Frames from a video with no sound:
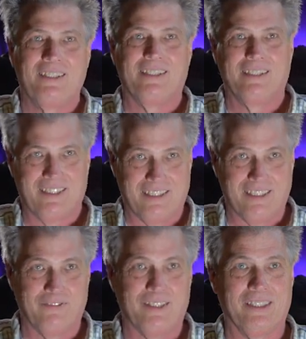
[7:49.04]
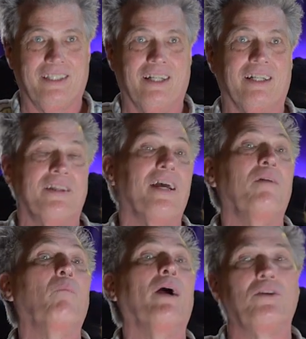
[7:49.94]
And then leaving it there. And
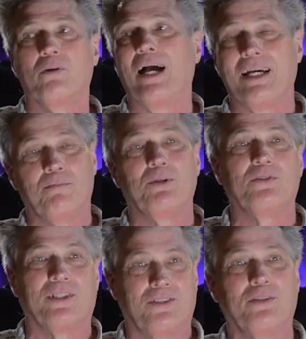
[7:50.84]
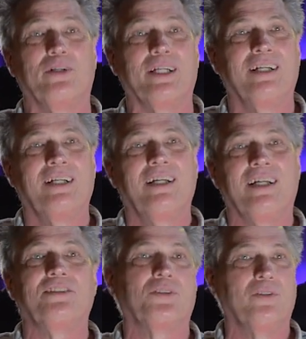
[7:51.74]
then when you add music to it,
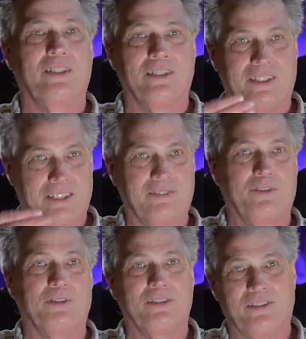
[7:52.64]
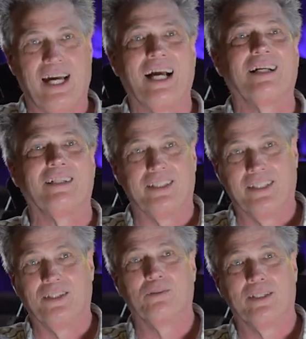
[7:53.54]
it's only going to give you exactly
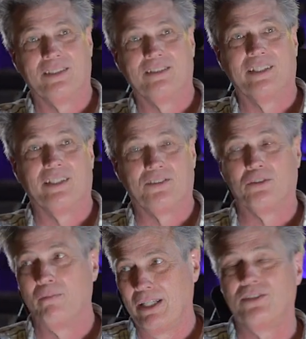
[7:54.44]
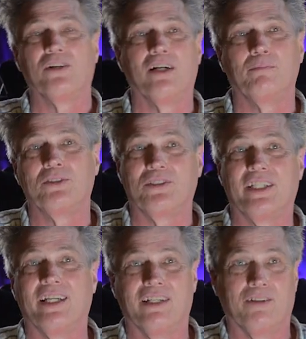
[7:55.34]
what is there. So my job is to
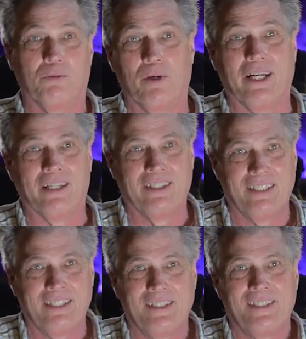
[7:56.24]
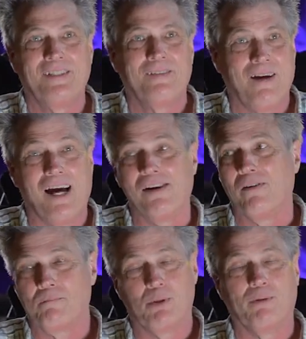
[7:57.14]
get out of the way. I
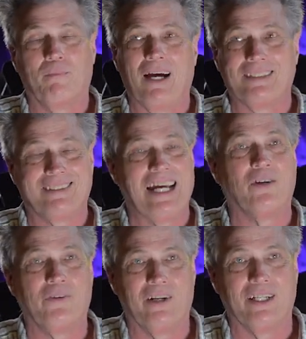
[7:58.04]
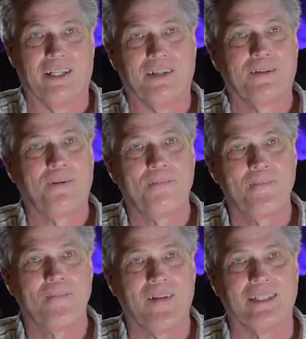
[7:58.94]
don't put a sound on it.
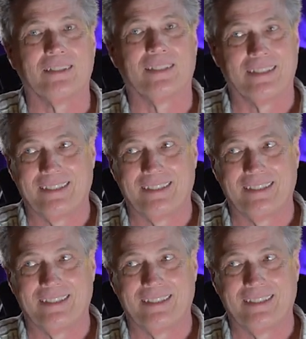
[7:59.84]
It's the